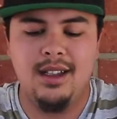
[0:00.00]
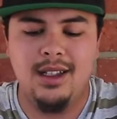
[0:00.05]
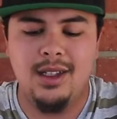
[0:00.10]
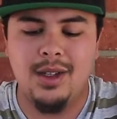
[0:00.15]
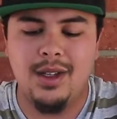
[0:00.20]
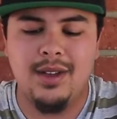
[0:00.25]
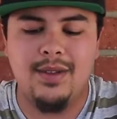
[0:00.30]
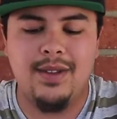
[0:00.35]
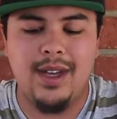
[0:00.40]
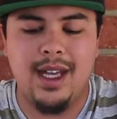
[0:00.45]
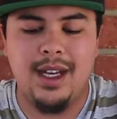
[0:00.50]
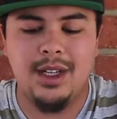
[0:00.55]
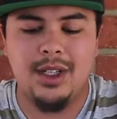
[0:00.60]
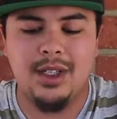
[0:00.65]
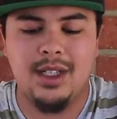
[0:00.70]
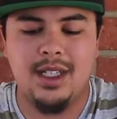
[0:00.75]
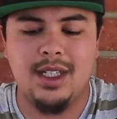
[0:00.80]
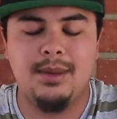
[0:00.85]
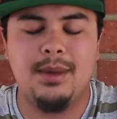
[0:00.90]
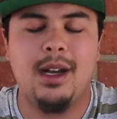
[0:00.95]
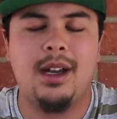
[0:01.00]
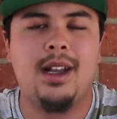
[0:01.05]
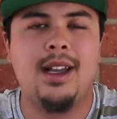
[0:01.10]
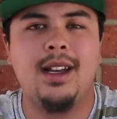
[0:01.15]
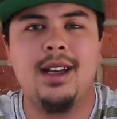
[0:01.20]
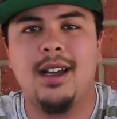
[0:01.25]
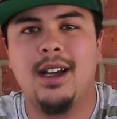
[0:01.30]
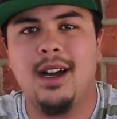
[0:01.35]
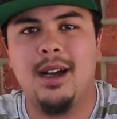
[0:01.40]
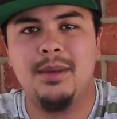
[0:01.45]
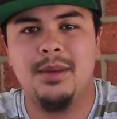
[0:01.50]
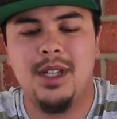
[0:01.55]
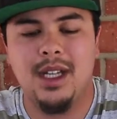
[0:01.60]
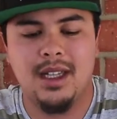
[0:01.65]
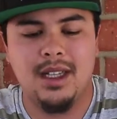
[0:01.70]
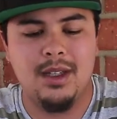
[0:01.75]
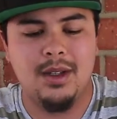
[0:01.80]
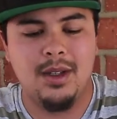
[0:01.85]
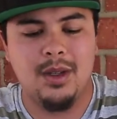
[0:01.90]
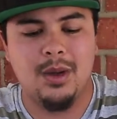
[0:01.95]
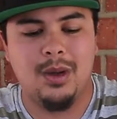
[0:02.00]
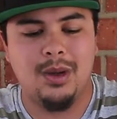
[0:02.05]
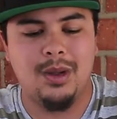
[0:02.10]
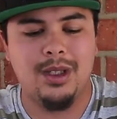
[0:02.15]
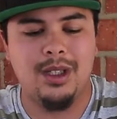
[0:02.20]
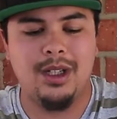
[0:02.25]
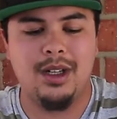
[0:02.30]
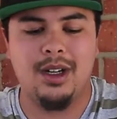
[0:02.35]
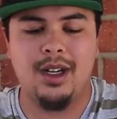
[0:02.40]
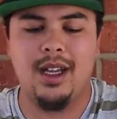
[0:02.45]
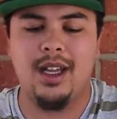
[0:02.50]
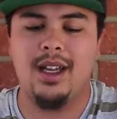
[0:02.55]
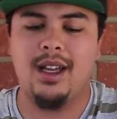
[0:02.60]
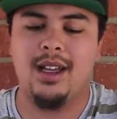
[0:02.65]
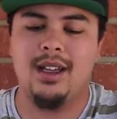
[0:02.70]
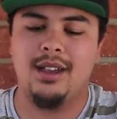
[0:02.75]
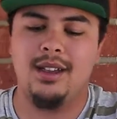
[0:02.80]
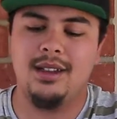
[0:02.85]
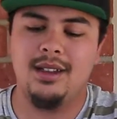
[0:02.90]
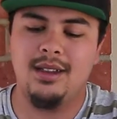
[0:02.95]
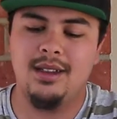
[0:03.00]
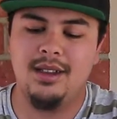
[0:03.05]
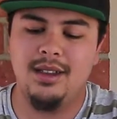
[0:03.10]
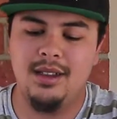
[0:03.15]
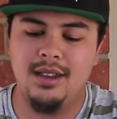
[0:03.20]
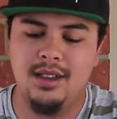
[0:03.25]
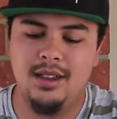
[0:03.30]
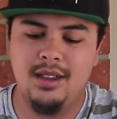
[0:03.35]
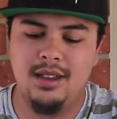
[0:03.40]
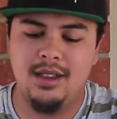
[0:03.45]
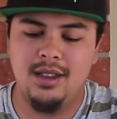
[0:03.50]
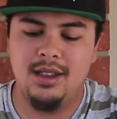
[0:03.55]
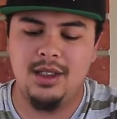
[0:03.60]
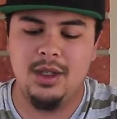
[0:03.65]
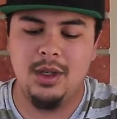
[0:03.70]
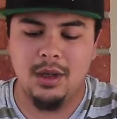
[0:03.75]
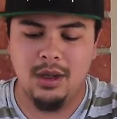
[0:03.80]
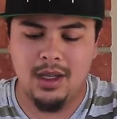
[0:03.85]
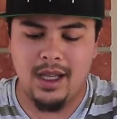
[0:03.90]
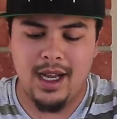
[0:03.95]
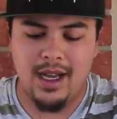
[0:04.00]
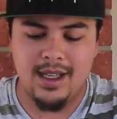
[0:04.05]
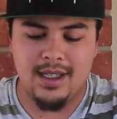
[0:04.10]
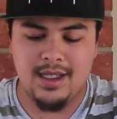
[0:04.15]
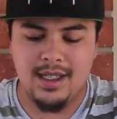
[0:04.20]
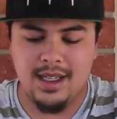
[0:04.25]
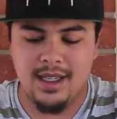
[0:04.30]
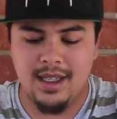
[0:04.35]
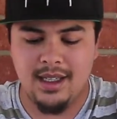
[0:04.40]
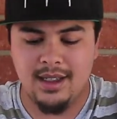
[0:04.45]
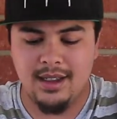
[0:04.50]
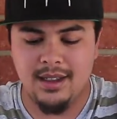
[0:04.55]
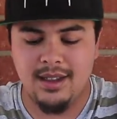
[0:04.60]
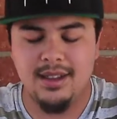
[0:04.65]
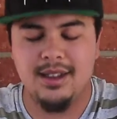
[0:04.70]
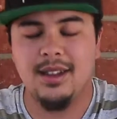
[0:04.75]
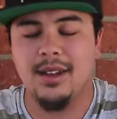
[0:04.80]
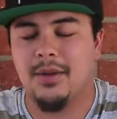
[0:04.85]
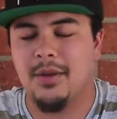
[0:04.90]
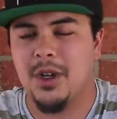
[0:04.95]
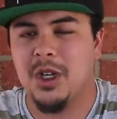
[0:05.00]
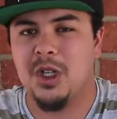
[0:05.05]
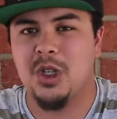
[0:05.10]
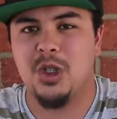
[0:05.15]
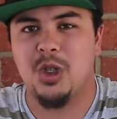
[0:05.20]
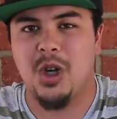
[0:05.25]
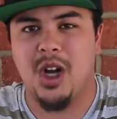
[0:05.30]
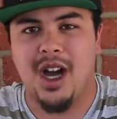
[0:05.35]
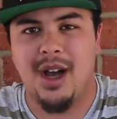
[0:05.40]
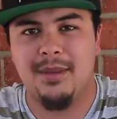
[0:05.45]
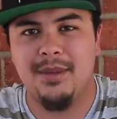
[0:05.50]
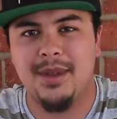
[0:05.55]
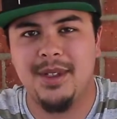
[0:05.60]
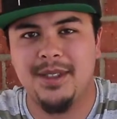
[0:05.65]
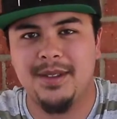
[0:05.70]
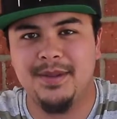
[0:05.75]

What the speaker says: you can vanish just about any object that you can hold in your hand utilizing the French drop.